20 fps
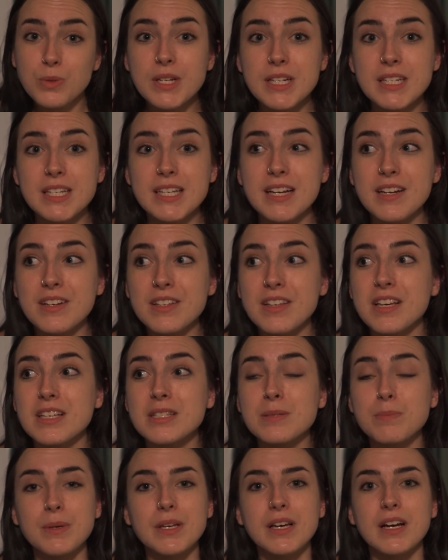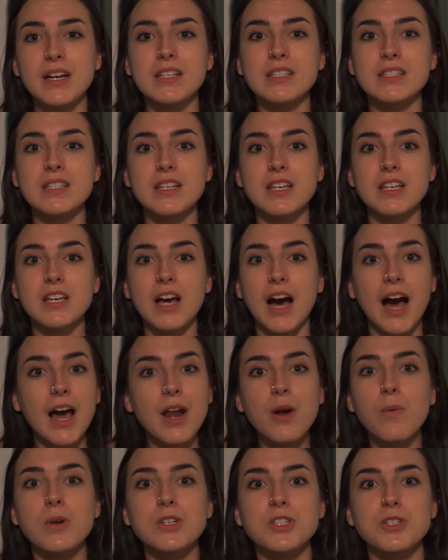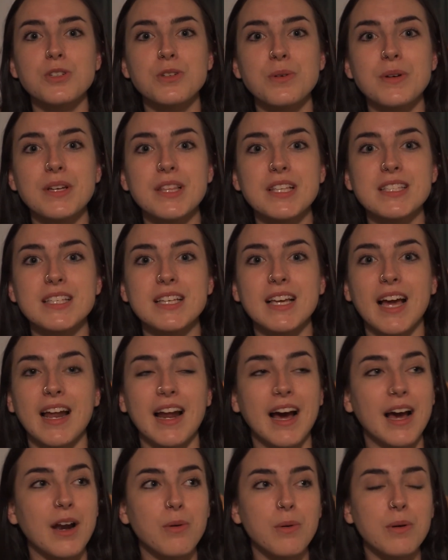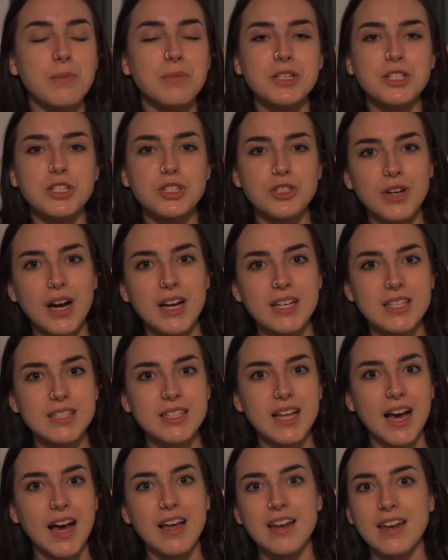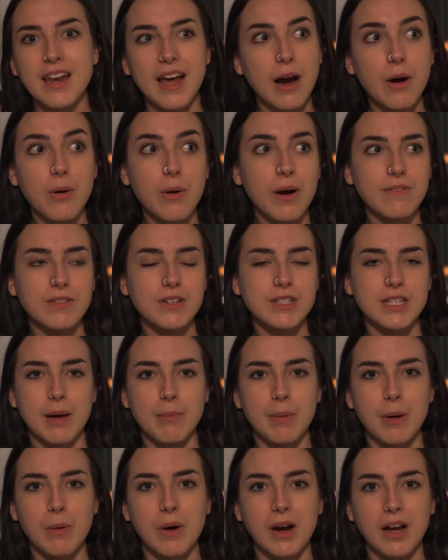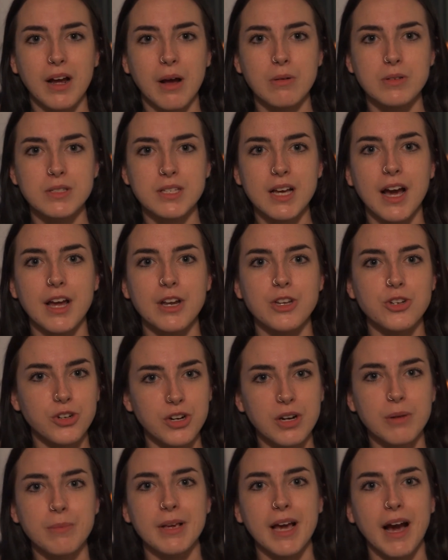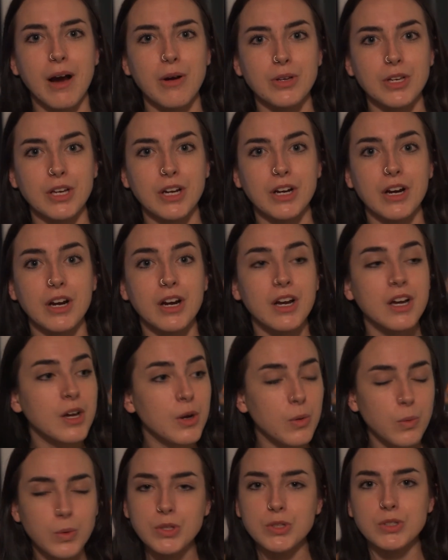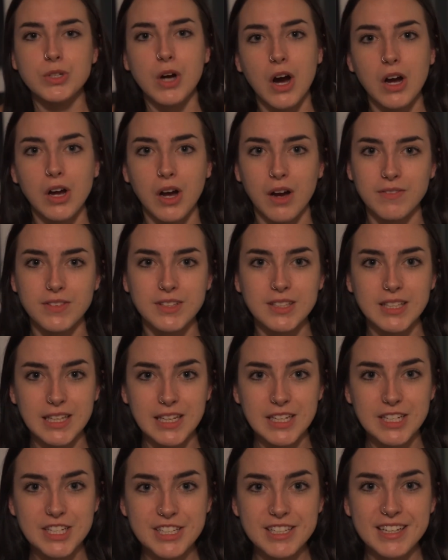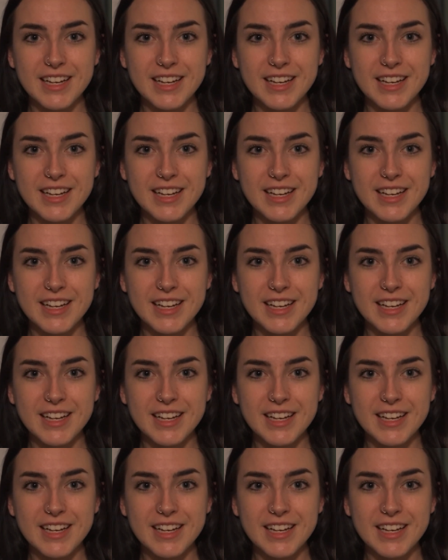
need to hear this because I don't want you doing this again. I don't want to be stressed that now every time I walk outside, you're going to be out here with your dog off a leash.